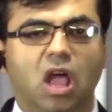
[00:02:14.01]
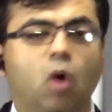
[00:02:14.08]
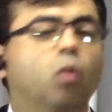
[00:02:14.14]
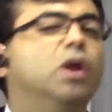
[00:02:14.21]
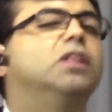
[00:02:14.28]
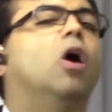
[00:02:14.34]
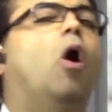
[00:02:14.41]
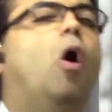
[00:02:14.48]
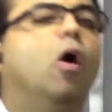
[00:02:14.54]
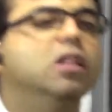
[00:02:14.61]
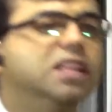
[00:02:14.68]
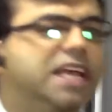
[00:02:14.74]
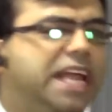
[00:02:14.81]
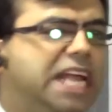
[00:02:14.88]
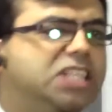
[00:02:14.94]
With
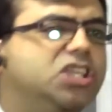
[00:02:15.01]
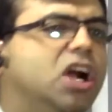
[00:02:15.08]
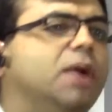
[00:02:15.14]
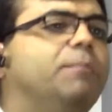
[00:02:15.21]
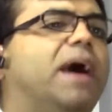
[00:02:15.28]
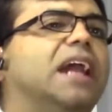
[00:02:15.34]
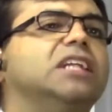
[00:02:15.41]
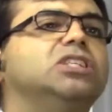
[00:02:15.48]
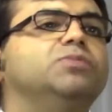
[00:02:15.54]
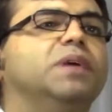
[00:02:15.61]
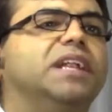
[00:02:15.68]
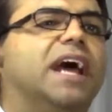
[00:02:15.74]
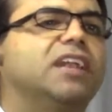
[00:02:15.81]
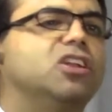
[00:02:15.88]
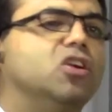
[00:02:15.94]
all the HR
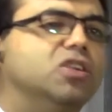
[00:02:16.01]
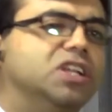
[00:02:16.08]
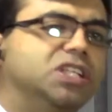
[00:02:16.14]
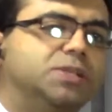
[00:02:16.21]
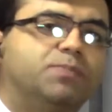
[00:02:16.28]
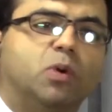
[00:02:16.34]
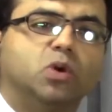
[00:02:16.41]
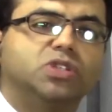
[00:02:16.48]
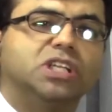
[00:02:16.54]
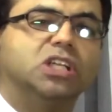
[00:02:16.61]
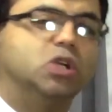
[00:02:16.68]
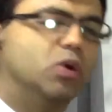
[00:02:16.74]
management at your disposal,